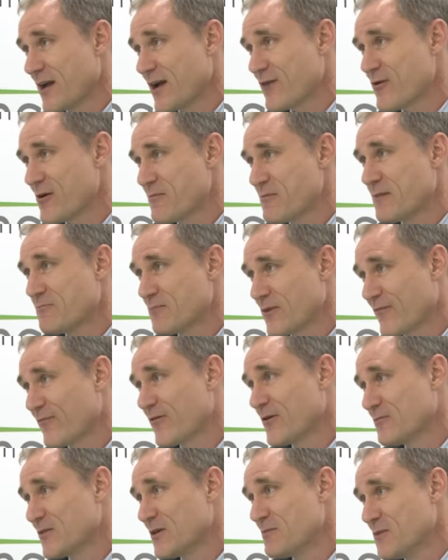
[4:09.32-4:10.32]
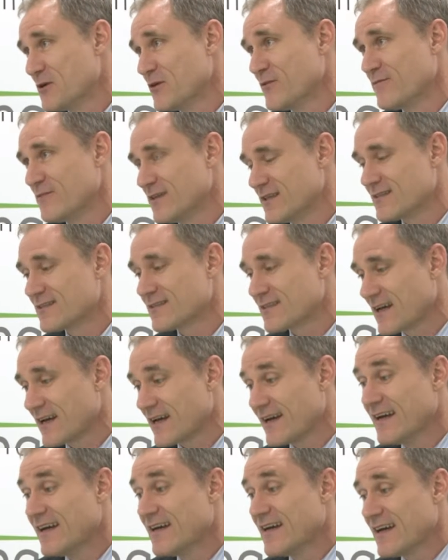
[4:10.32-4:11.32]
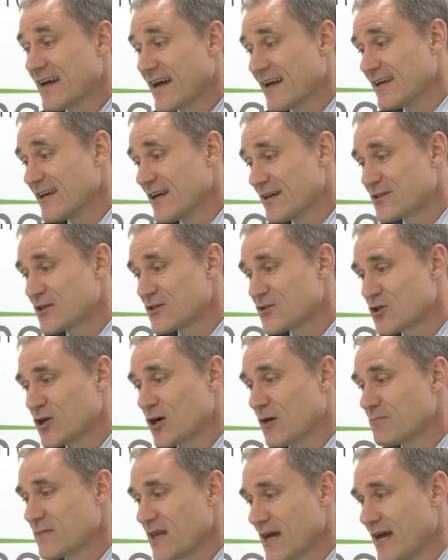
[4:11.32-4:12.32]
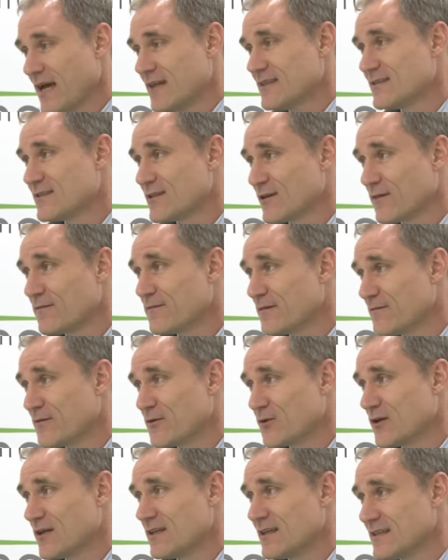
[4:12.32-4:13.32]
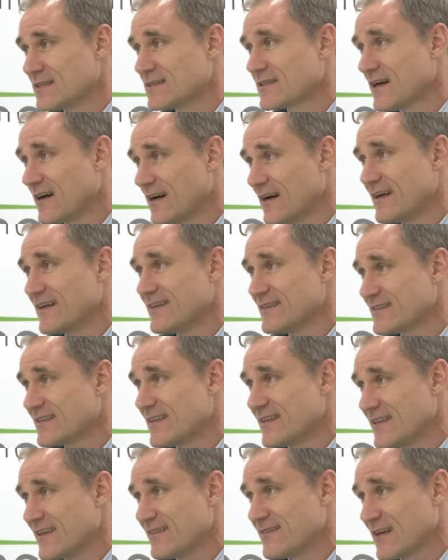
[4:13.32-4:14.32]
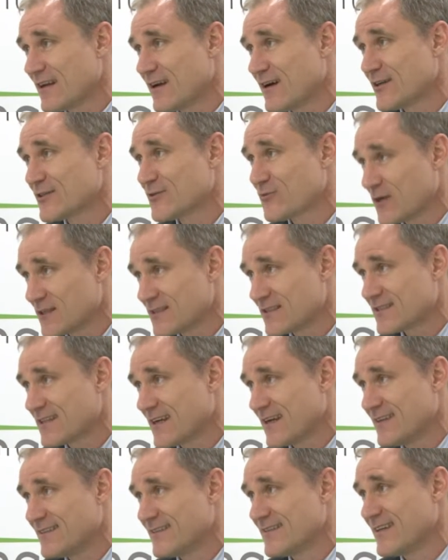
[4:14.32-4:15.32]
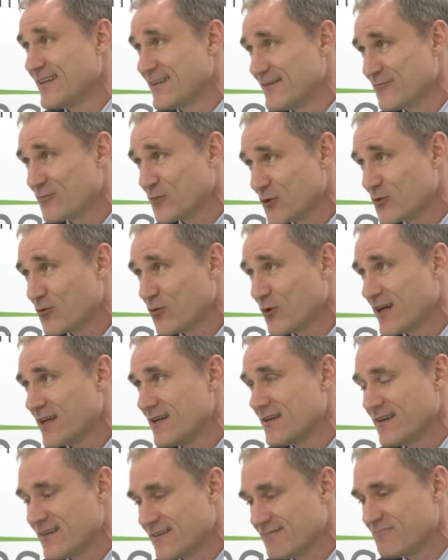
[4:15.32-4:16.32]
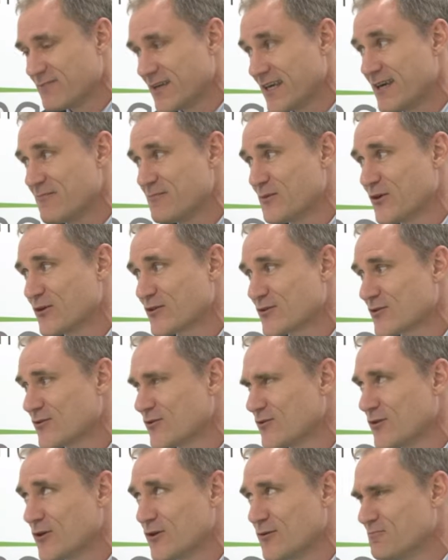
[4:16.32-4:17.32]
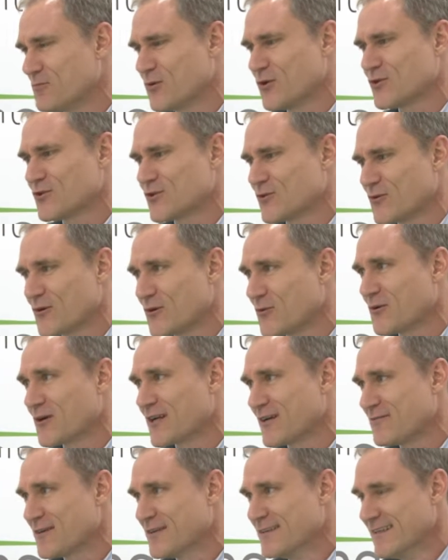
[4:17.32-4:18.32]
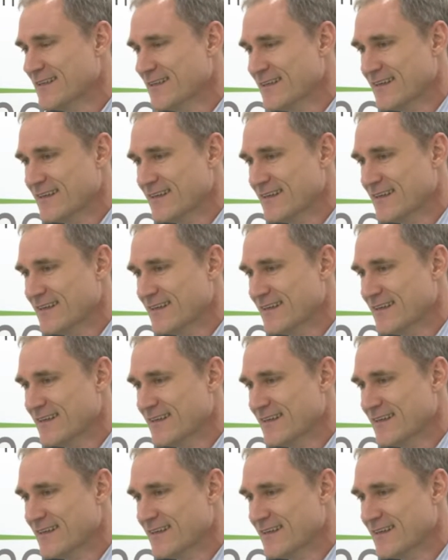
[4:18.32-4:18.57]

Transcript: may remember from the movies, you had to chop the heads off of all of these guys, and then the last one standing would win and be immortal or mortal or whatever.